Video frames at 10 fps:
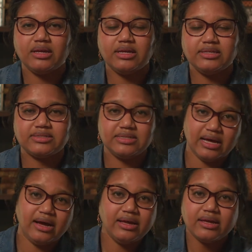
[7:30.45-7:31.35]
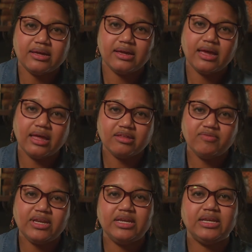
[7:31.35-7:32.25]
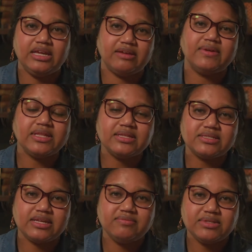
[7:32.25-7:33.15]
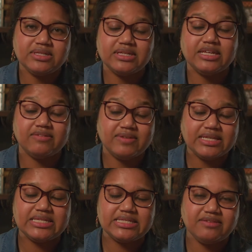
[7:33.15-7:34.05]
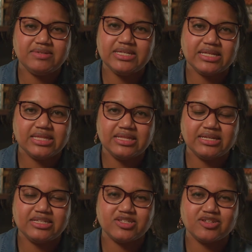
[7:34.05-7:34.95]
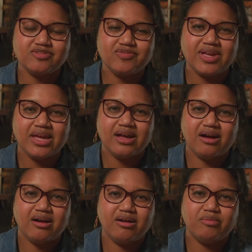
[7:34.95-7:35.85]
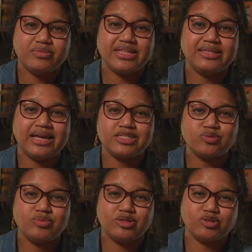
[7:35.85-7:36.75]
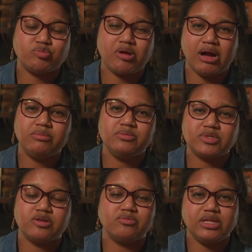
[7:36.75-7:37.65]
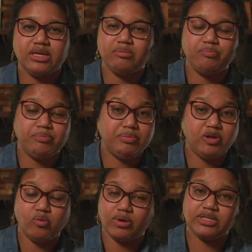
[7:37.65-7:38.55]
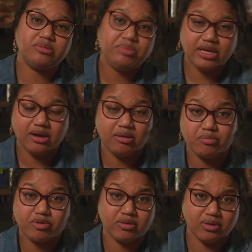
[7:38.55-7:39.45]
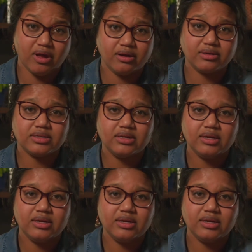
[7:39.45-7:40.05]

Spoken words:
is not elevated and given the safety net that they deserve, then that's when those problems are really going to become prolonged.